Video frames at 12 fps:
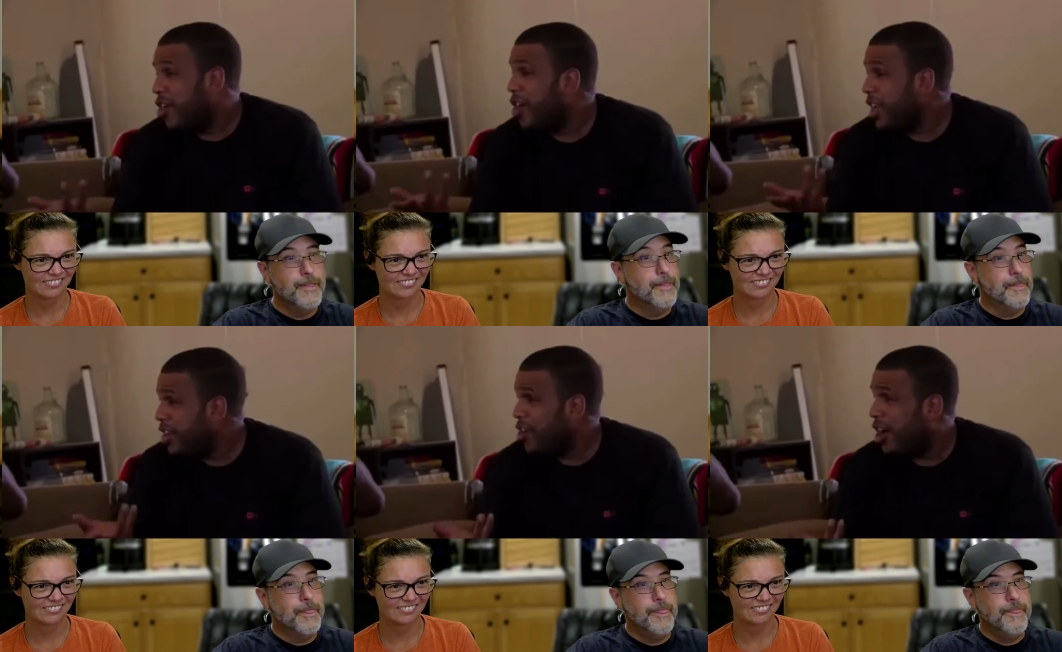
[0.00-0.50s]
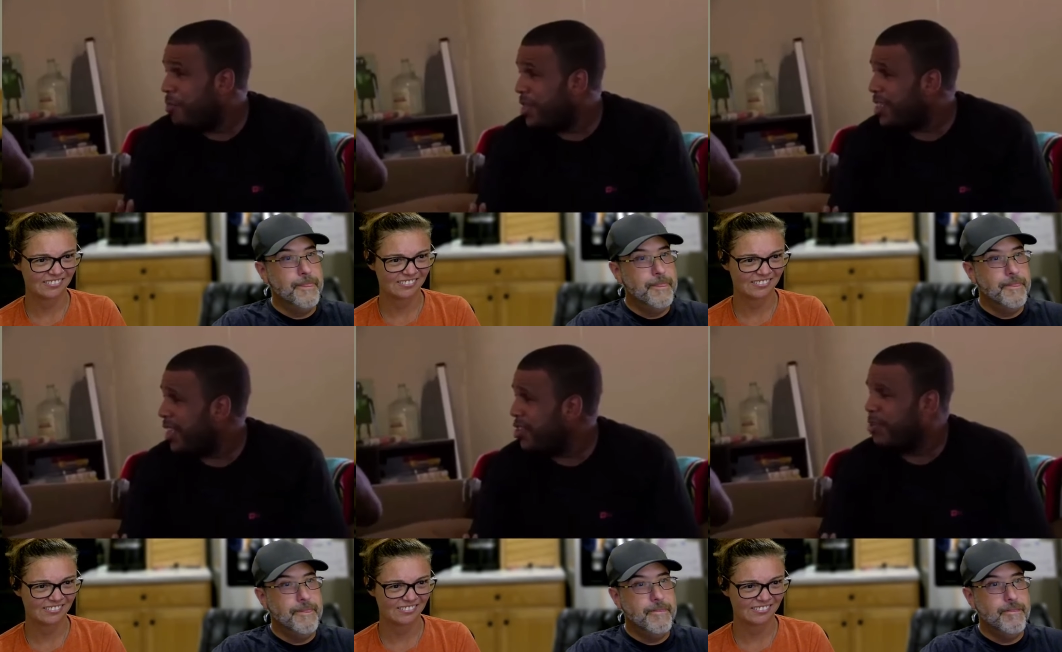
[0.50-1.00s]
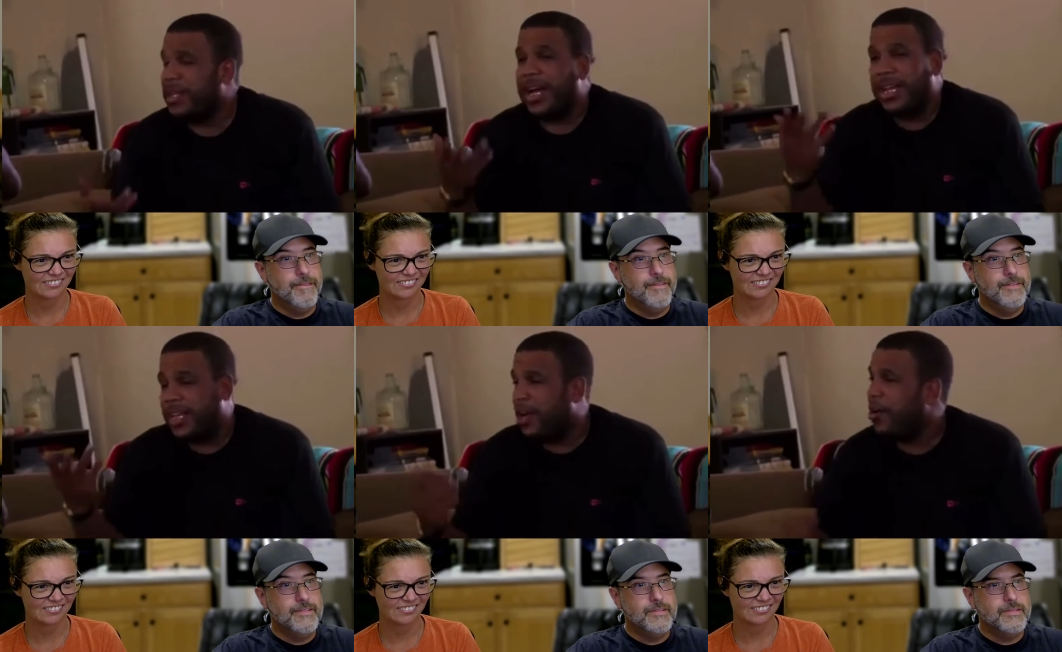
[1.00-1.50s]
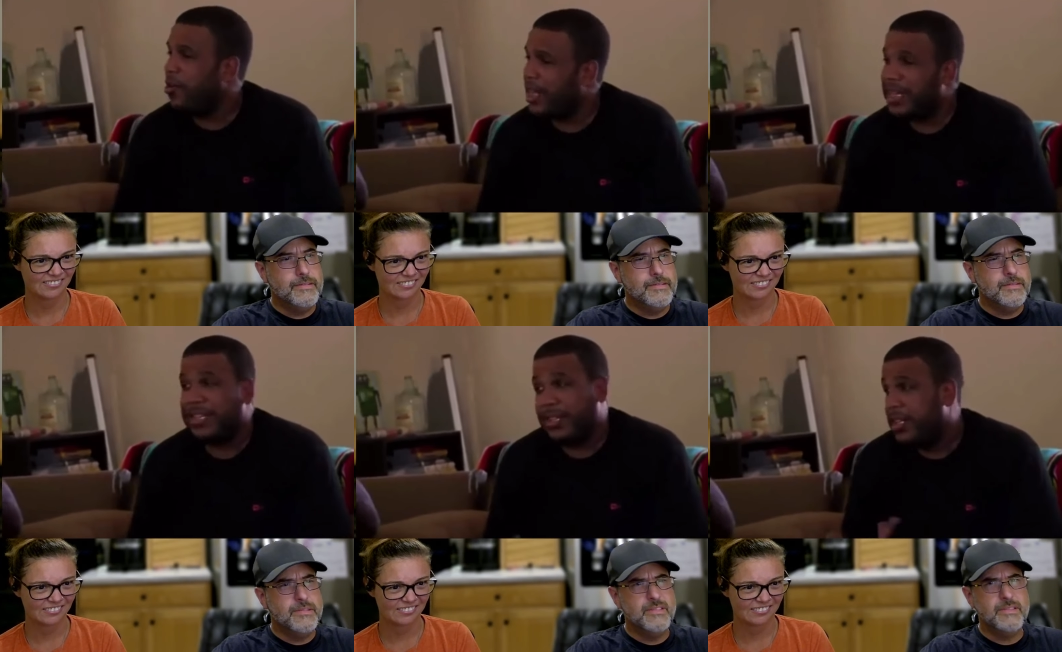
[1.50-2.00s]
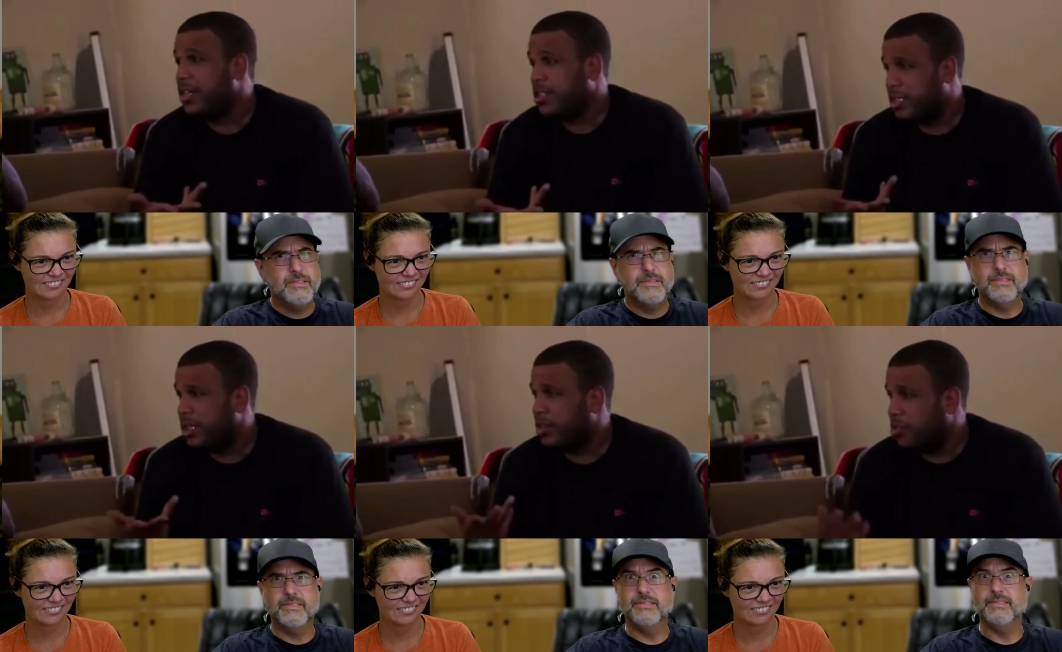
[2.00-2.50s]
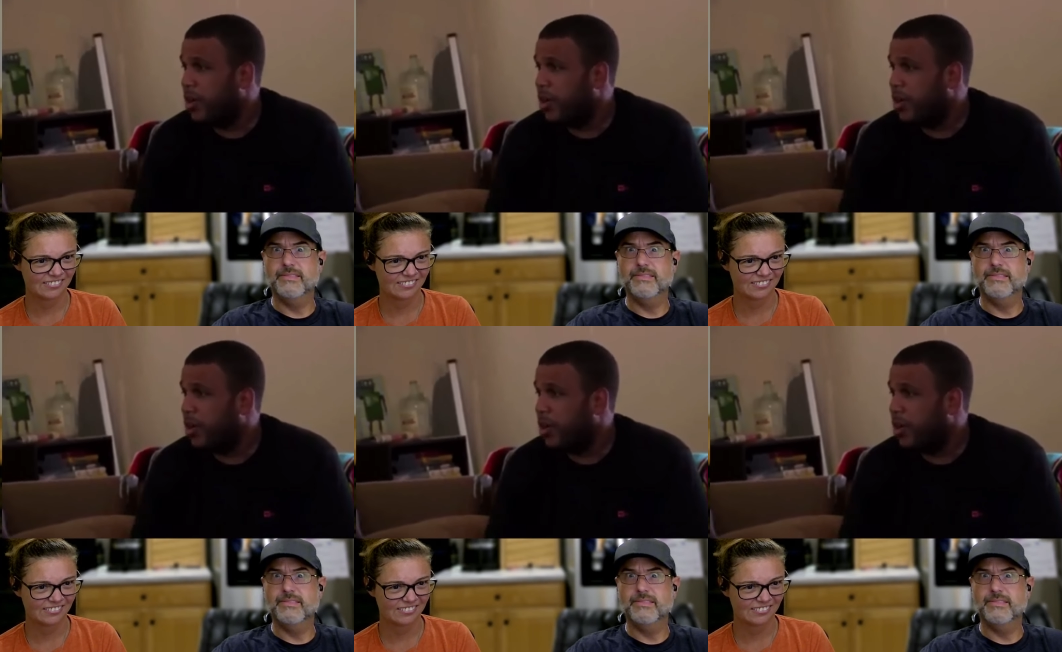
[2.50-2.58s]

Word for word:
Speaker 1: eat a dog biscuit and you be like, yo, that looks great.